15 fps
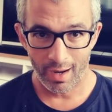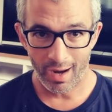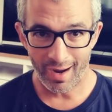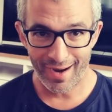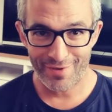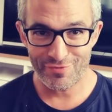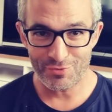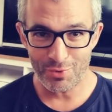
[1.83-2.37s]

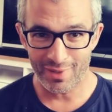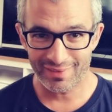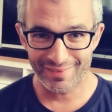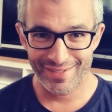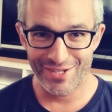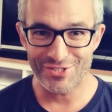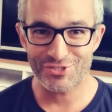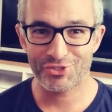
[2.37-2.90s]
Hi
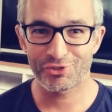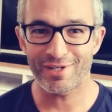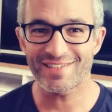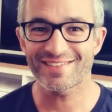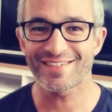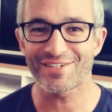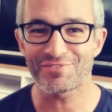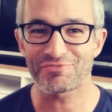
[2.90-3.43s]
everyone, it's
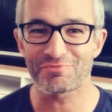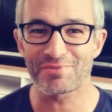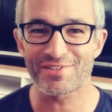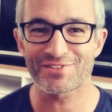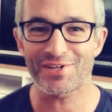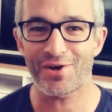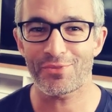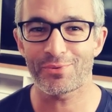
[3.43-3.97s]
Chris here from
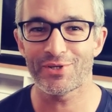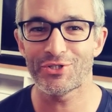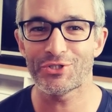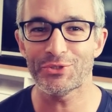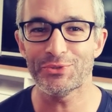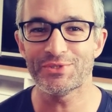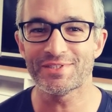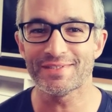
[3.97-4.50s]
the Southwest
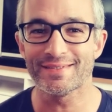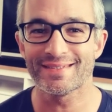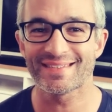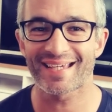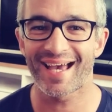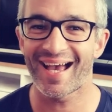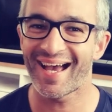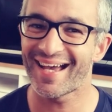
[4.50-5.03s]

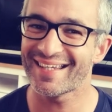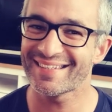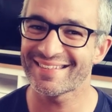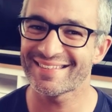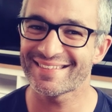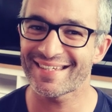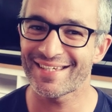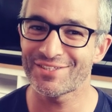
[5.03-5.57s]
Shooters,
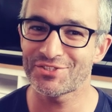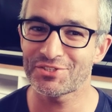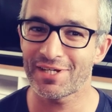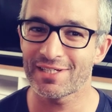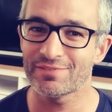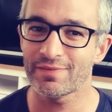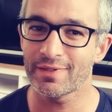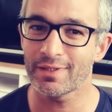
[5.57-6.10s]
and in
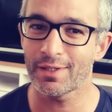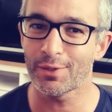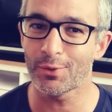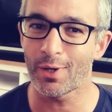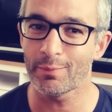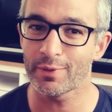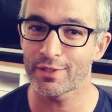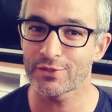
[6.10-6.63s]
today's
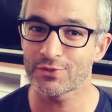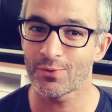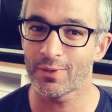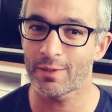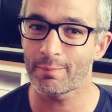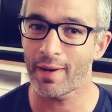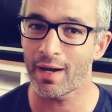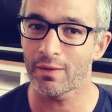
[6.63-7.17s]
video I'm going to
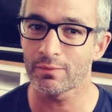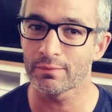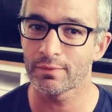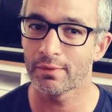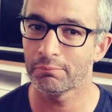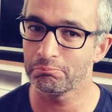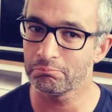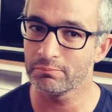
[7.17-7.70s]
talk about
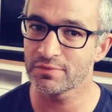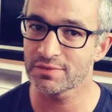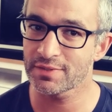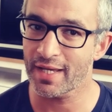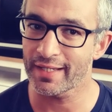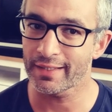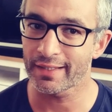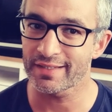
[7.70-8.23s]

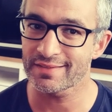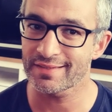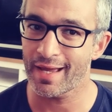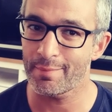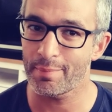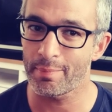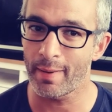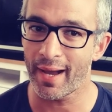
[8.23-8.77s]
taking a
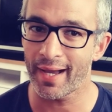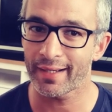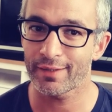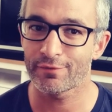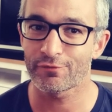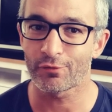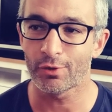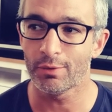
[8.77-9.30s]
step
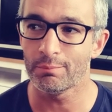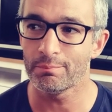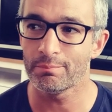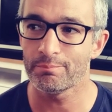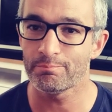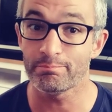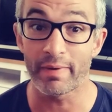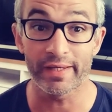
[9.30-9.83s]
back
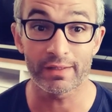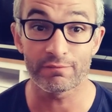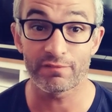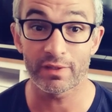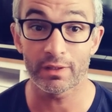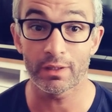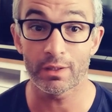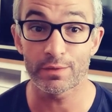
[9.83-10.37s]
from making
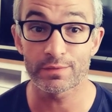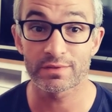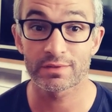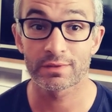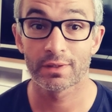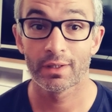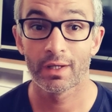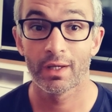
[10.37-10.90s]

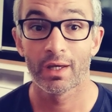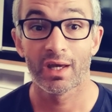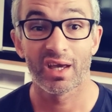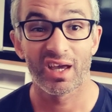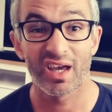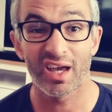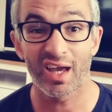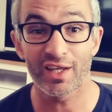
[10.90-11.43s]
videos
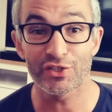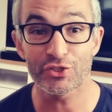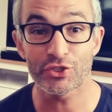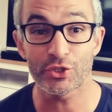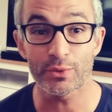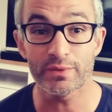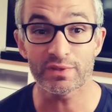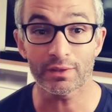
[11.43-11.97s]
and
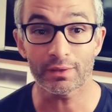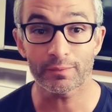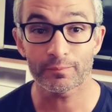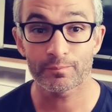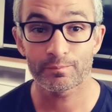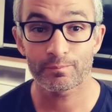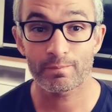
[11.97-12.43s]
shooting.